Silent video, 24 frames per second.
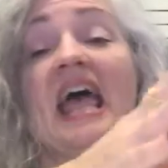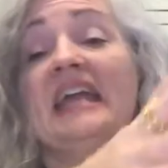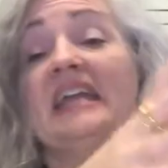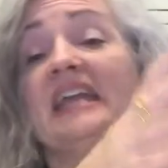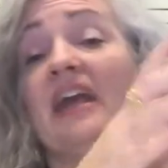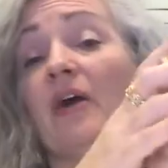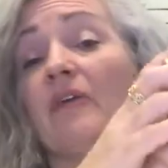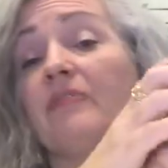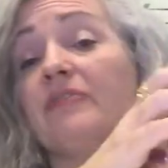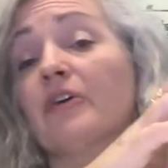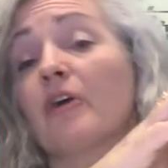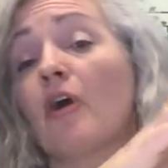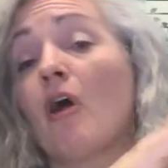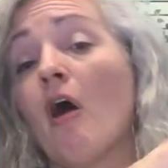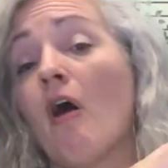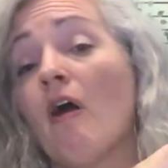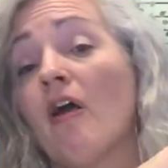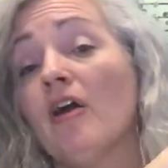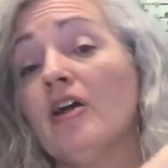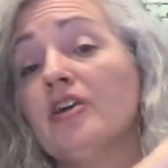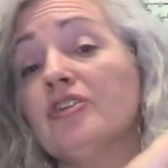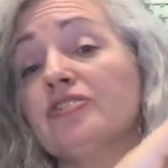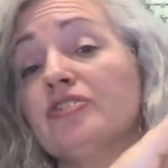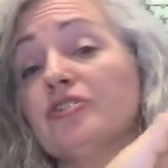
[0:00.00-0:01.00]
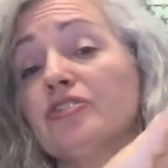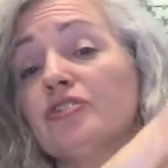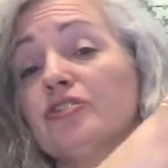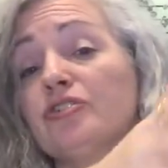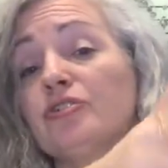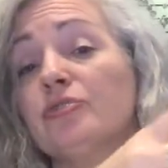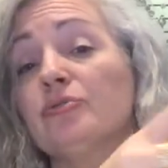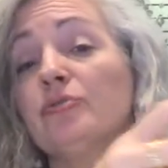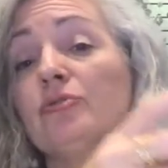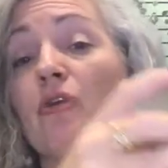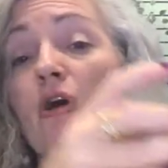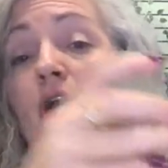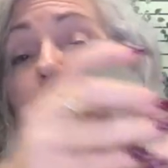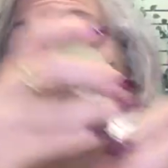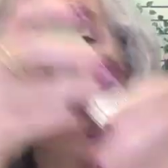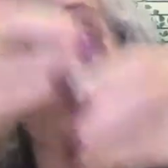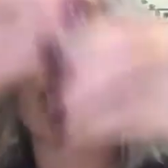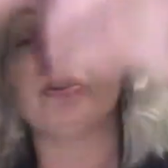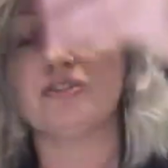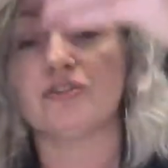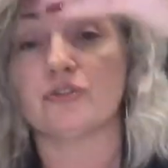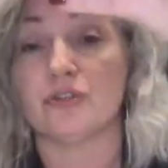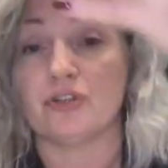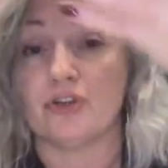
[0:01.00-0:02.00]
Now, if the cards are too
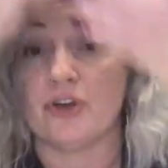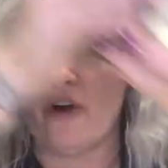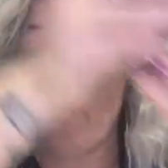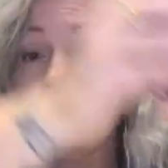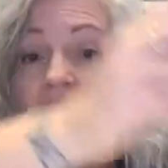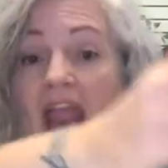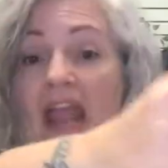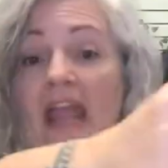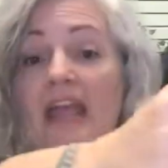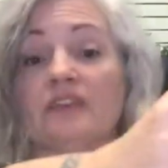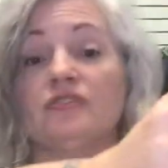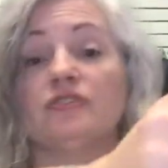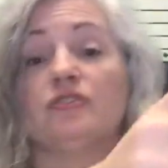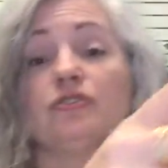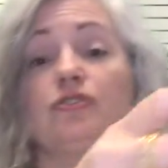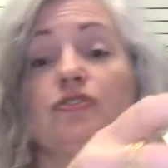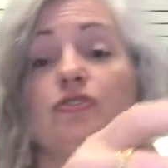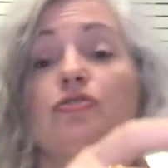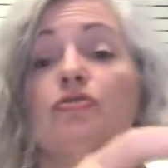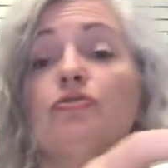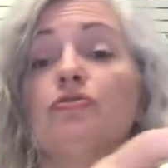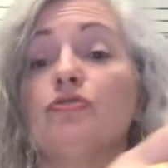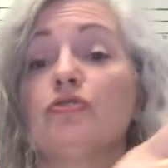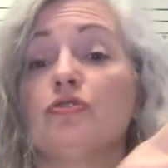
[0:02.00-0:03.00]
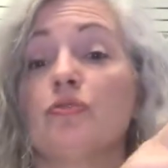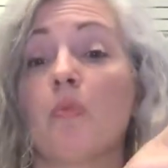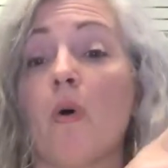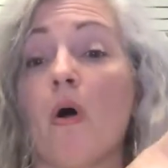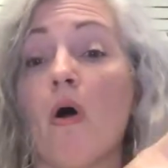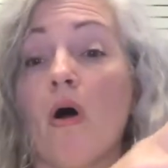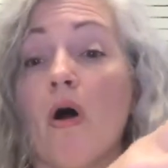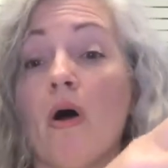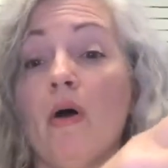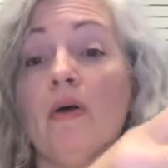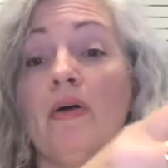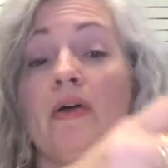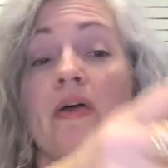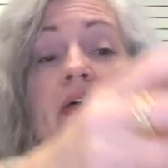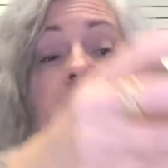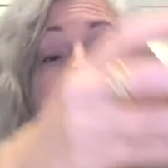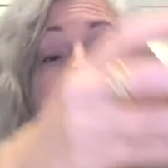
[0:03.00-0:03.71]
large or your hands are too small,